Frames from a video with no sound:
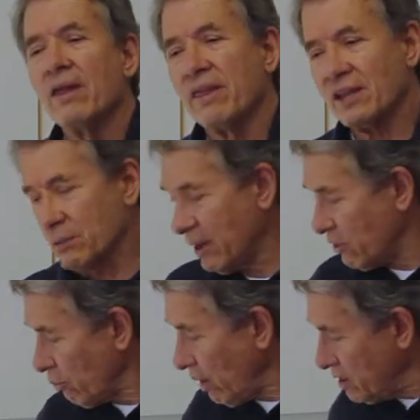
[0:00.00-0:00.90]
That's about
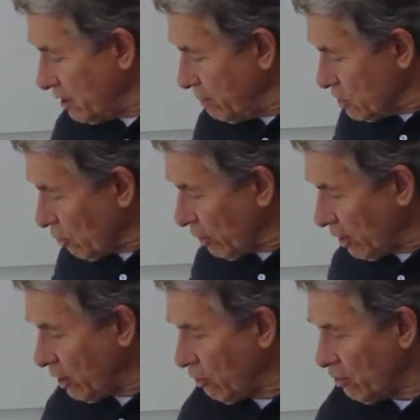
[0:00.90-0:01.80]
the right temperature, around
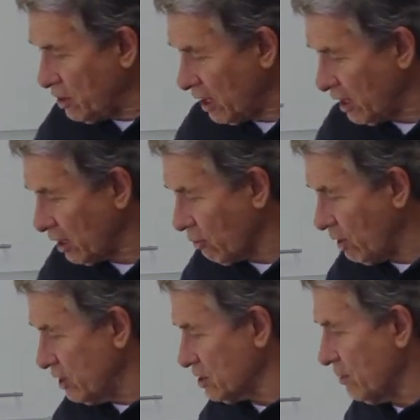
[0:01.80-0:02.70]
110
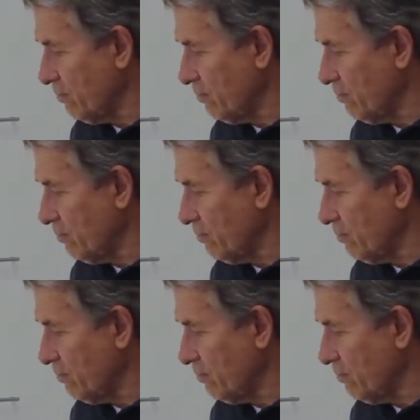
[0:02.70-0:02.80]
degrees.